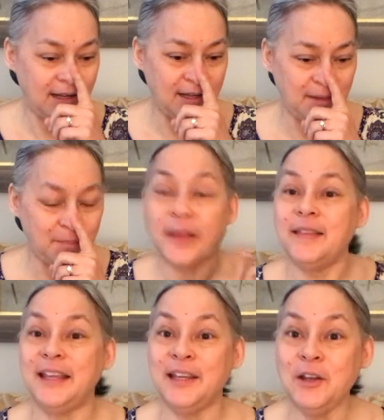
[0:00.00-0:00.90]

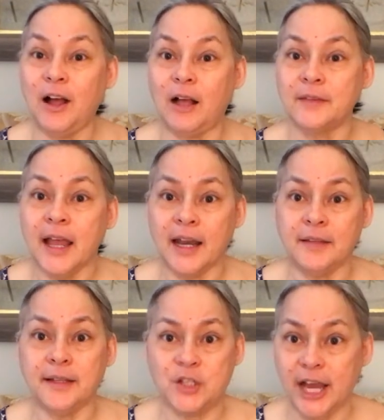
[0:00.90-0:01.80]
The In-Laws, and I
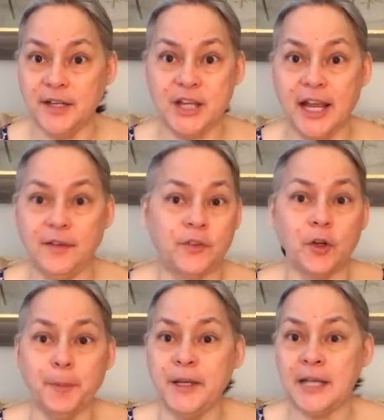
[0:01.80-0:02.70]
said, "Jen,
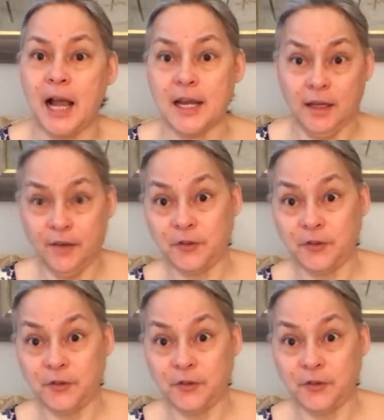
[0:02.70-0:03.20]
Serpentine,